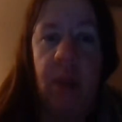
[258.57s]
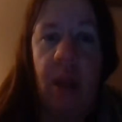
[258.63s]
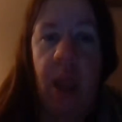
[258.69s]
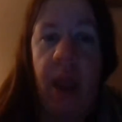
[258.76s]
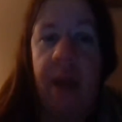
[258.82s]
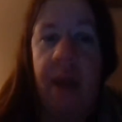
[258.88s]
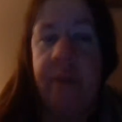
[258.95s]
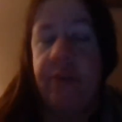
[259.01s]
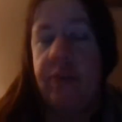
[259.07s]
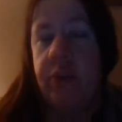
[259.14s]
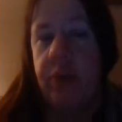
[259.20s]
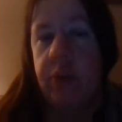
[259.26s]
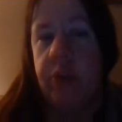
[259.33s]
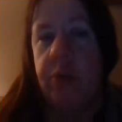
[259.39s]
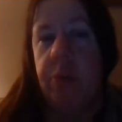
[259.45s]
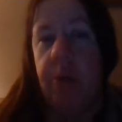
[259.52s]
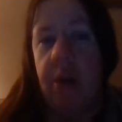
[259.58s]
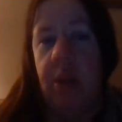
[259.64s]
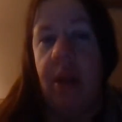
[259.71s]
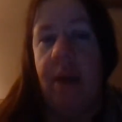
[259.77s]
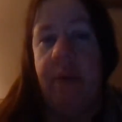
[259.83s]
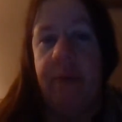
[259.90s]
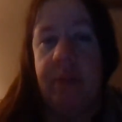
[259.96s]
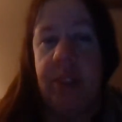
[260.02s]
after doing a
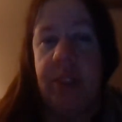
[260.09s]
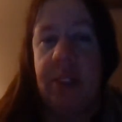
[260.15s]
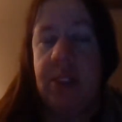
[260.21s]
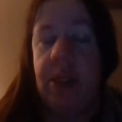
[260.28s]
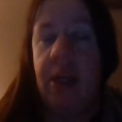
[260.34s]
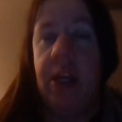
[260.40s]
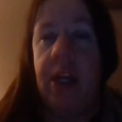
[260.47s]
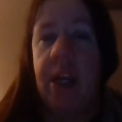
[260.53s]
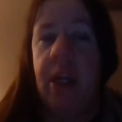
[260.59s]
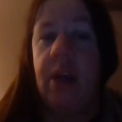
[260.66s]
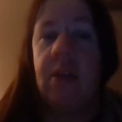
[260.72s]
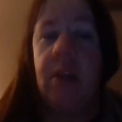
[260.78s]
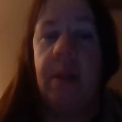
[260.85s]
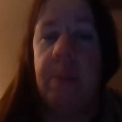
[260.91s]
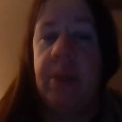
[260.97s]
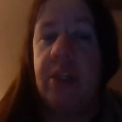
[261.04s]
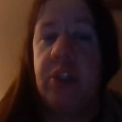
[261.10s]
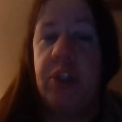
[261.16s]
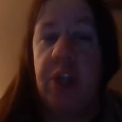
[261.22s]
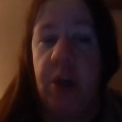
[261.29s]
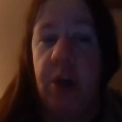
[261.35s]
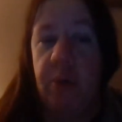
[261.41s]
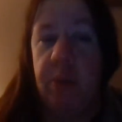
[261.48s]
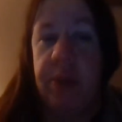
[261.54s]
lot of studying, let me
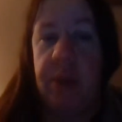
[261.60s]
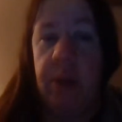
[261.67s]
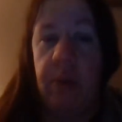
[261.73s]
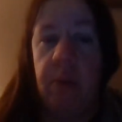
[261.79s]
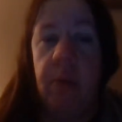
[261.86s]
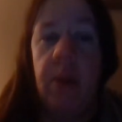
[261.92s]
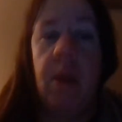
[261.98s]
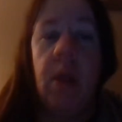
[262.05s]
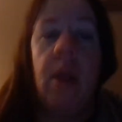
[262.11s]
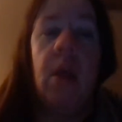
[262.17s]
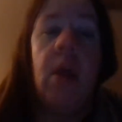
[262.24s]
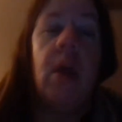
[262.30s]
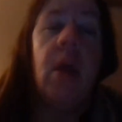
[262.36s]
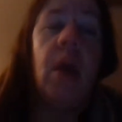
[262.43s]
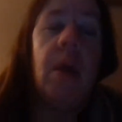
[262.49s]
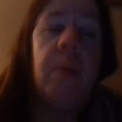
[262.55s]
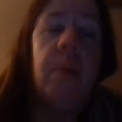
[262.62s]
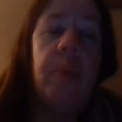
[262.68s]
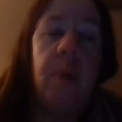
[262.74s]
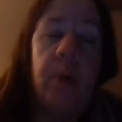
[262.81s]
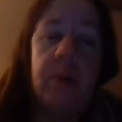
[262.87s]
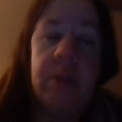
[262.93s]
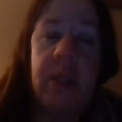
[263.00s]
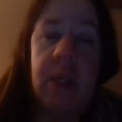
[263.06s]
share with you.
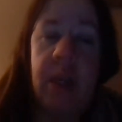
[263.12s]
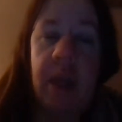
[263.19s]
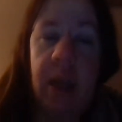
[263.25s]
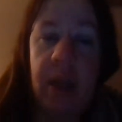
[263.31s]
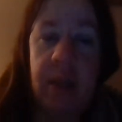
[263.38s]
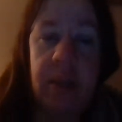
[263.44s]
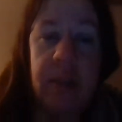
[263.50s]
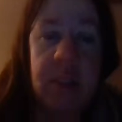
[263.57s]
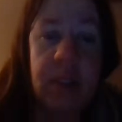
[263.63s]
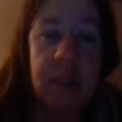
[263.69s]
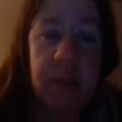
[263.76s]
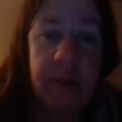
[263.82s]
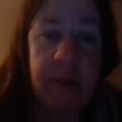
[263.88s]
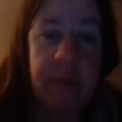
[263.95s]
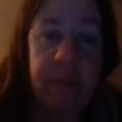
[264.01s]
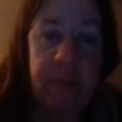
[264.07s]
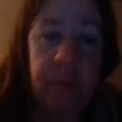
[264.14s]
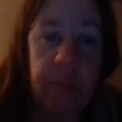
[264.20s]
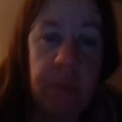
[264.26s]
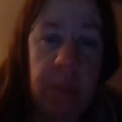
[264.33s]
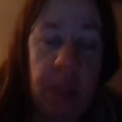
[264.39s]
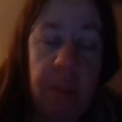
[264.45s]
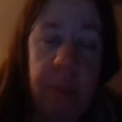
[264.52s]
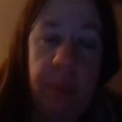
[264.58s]
Pros and cons.
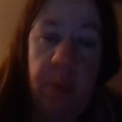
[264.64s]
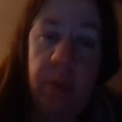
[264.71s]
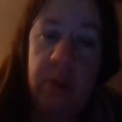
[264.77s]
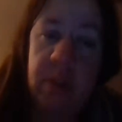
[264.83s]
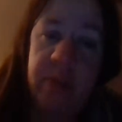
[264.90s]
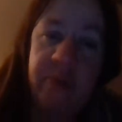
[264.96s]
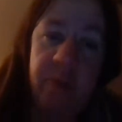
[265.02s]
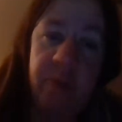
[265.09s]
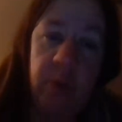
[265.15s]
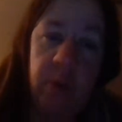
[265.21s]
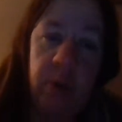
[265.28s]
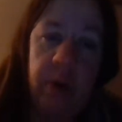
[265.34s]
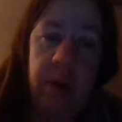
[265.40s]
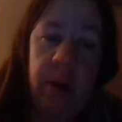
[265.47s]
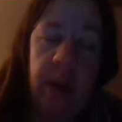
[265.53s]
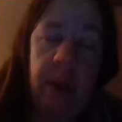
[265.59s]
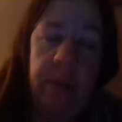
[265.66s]
Pros for